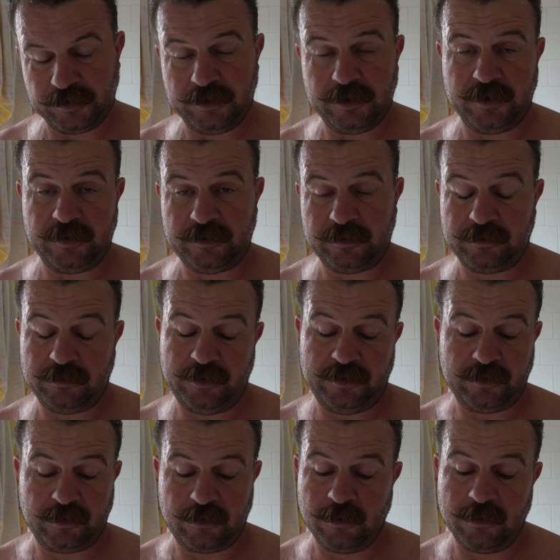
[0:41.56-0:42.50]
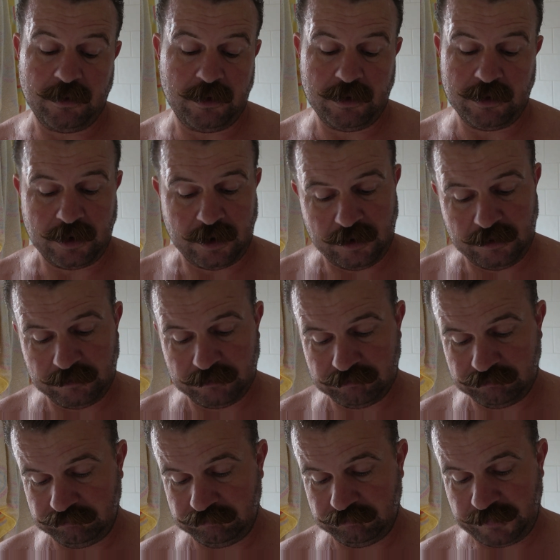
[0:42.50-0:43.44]
it's a quarter hollow
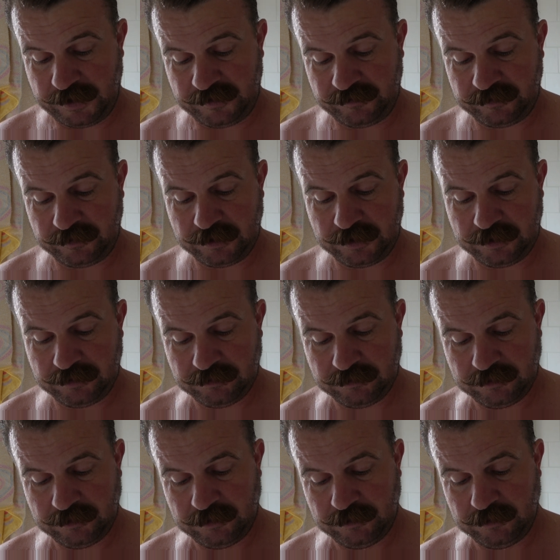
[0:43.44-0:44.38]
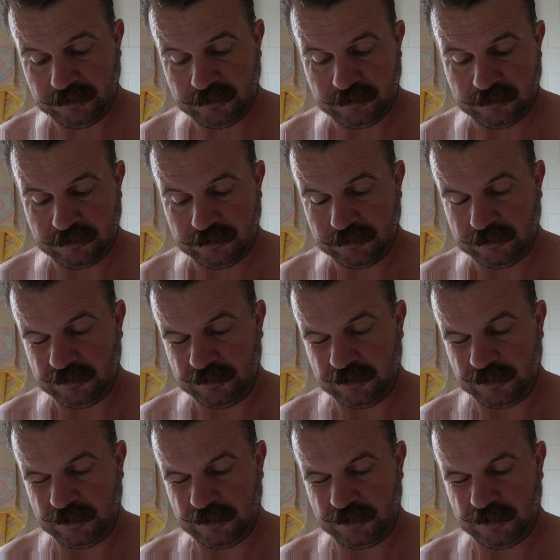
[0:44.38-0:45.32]
basically.
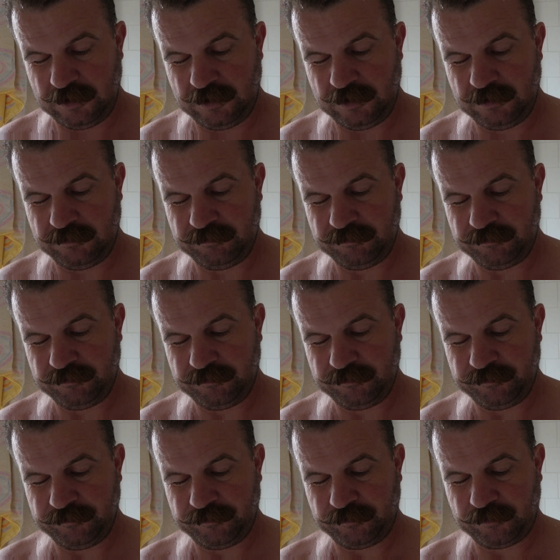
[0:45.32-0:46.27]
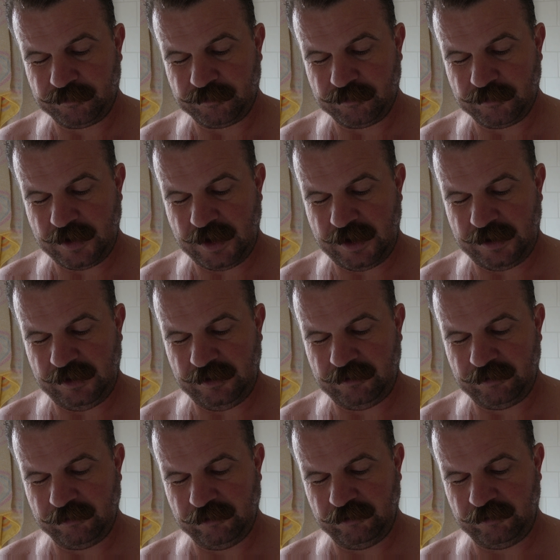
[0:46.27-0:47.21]
Heading
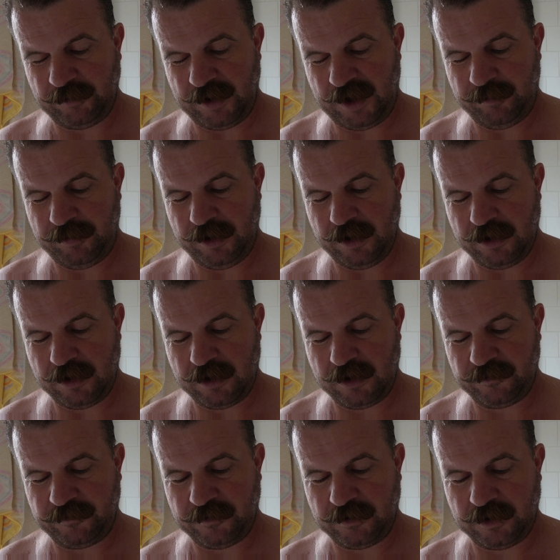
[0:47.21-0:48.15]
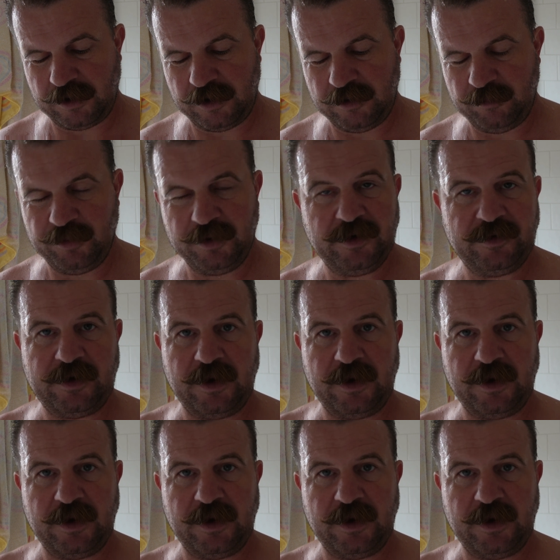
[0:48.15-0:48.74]
towards maybe a half hollow, but it's